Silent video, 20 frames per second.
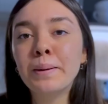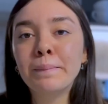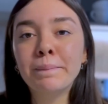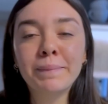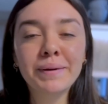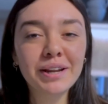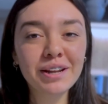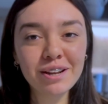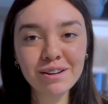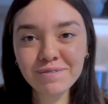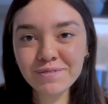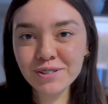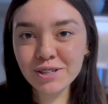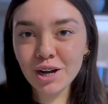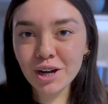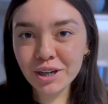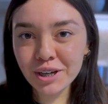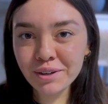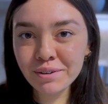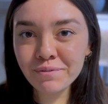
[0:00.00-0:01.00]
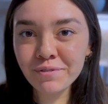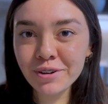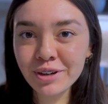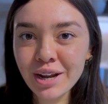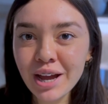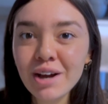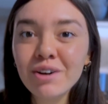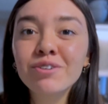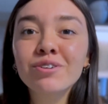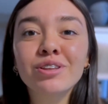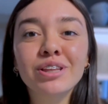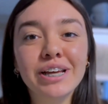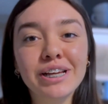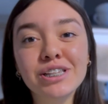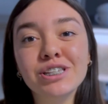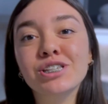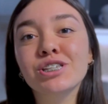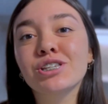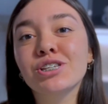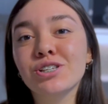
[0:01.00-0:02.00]
But enough talking for now,
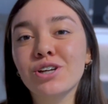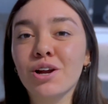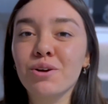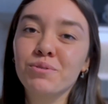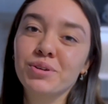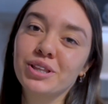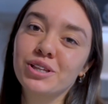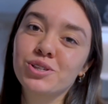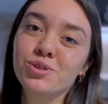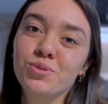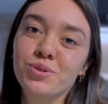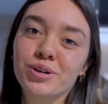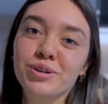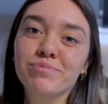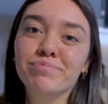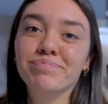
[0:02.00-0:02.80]
let's start with the tour.